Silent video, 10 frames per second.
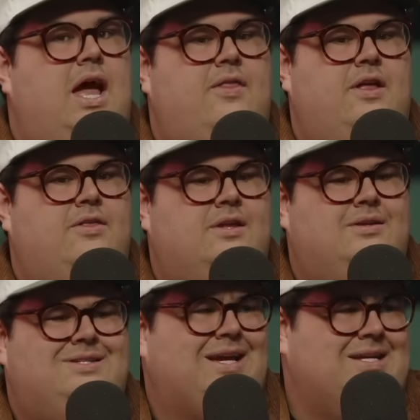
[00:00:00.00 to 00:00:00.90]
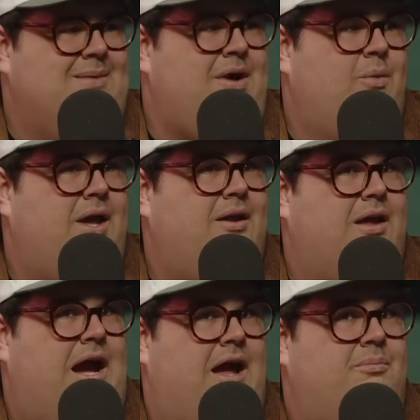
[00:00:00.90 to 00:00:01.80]
And then the second time I went,
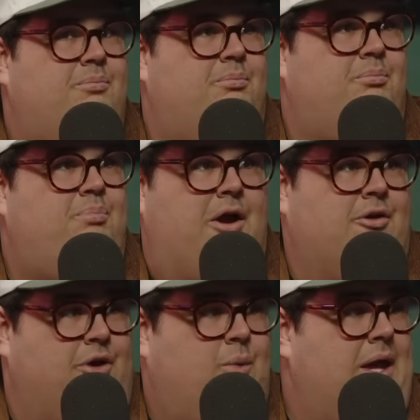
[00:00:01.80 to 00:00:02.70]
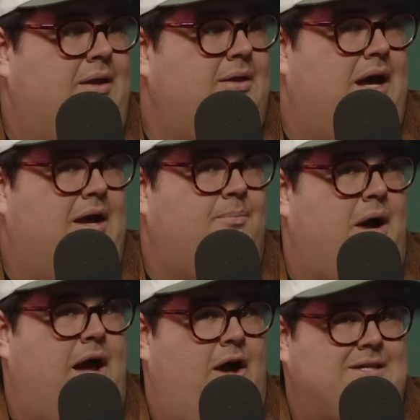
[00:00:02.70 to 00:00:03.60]
I barely went.
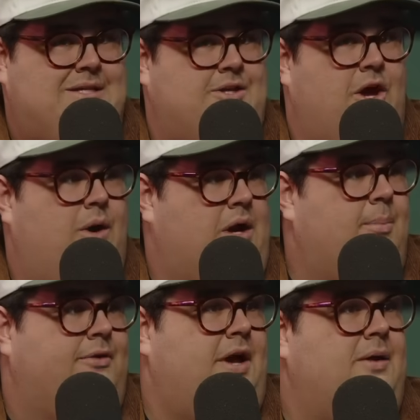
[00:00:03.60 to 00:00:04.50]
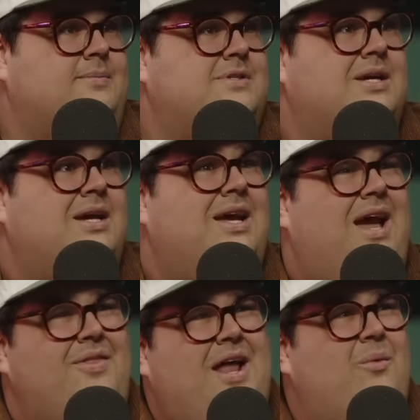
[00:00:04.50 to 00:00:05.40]
I said no a couple times.
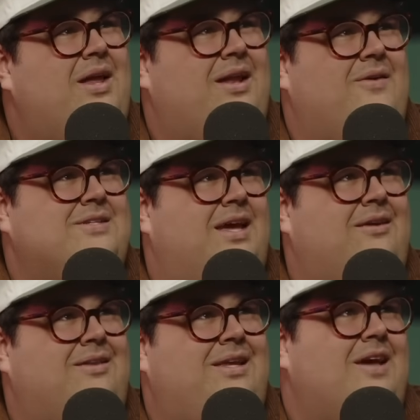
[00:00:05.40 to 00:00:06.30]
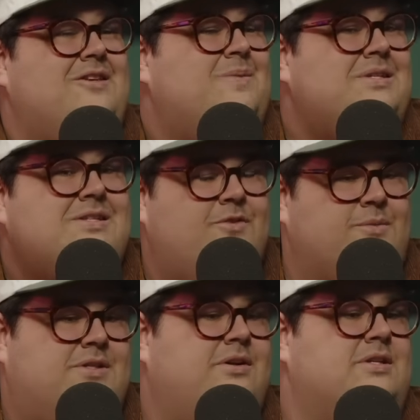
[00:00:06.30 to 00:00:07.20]
And then I went and I was like, yeah, this place doesn't feel
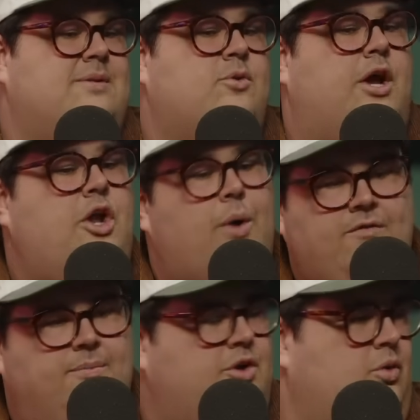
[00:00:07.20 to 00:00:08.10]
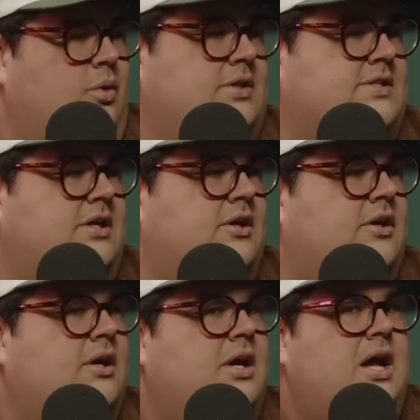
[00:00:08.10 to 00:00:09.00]
mysterious anymore. I know everybody who works
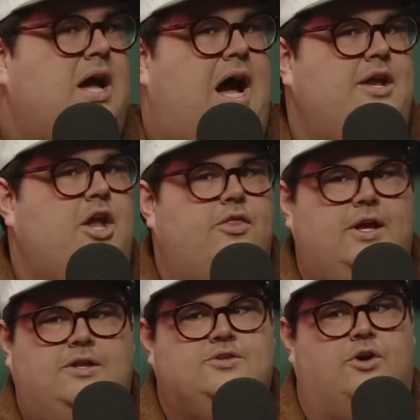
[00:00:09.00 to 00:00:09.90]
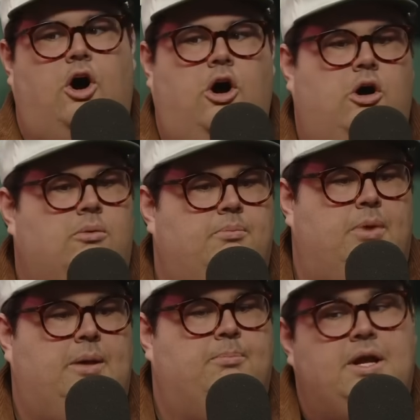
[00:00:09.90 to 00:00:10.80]
here. I know, like, these are all
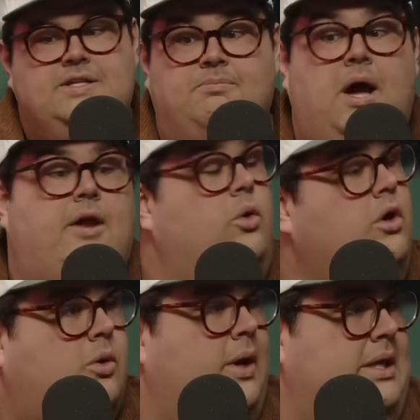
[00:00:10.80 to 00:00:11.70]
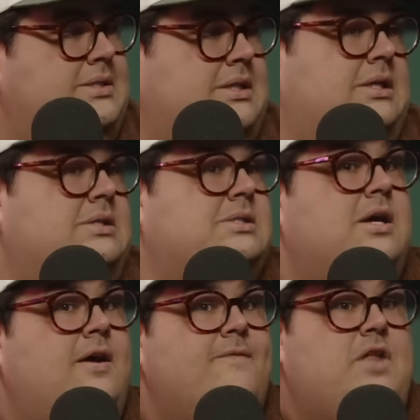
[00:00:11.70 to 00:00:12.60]
like buddies of mine or acquaintances.
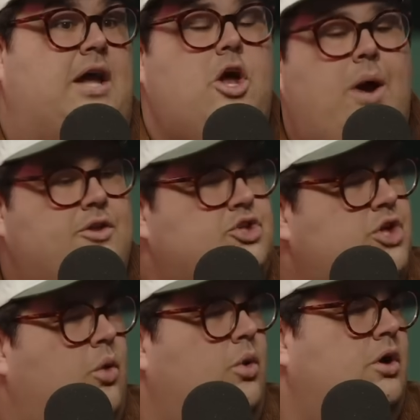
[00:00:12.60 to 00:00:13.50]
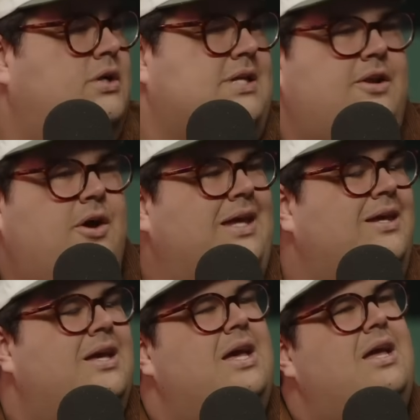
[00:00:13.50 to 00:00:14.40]
I know how the show works. I know,
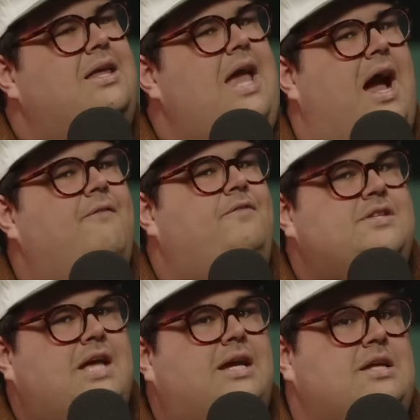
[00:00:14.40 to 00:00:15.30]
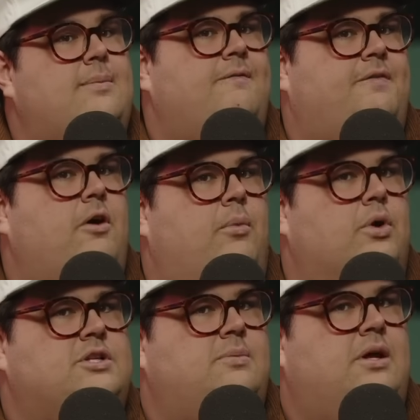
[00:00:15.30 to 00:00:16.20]
like, yeah, if the second time it felt
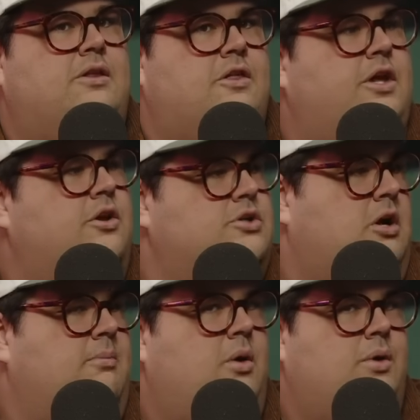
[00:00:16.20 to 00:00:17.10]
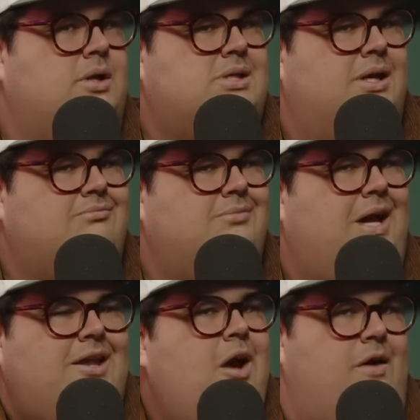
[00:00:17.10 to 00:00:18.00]
more to me like the thing you're talking about, where it's like,
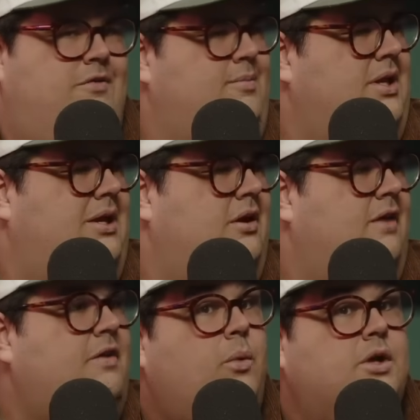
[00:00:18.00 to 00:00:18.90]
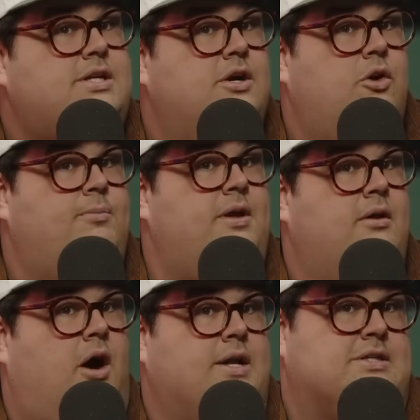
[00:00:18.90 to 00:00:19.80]
I know everybody here. If I worked here, it would
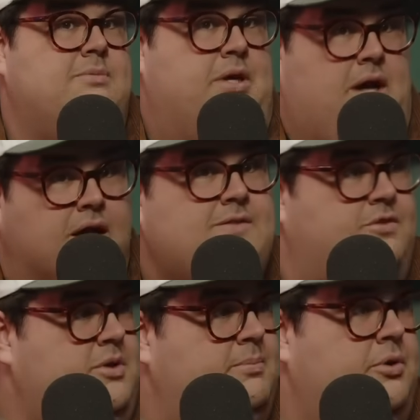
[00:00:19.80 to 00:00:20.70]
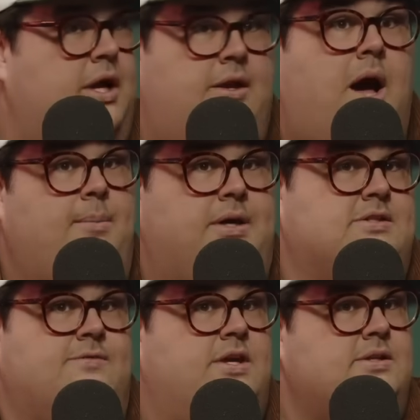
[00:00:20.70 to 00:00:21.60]
be honestly because of the people and not
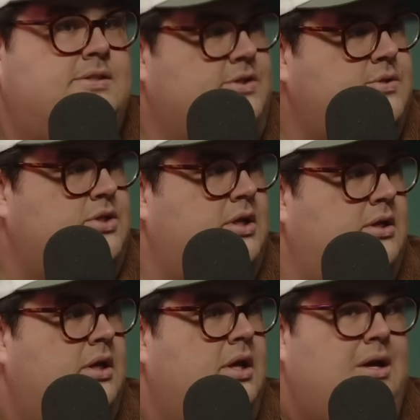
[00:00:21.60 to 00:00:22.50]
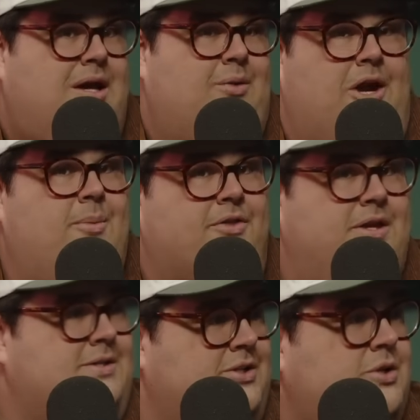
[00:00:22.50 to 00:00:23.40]
because of the institution. Yeah. I don't care about
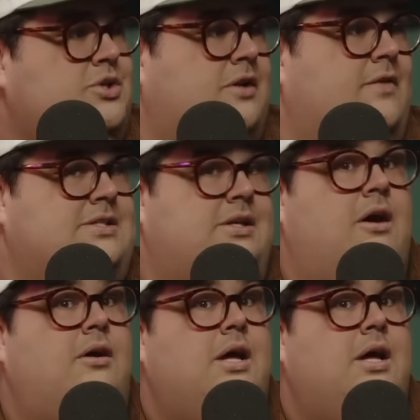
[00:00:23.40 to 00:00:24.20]
the institution of SNL.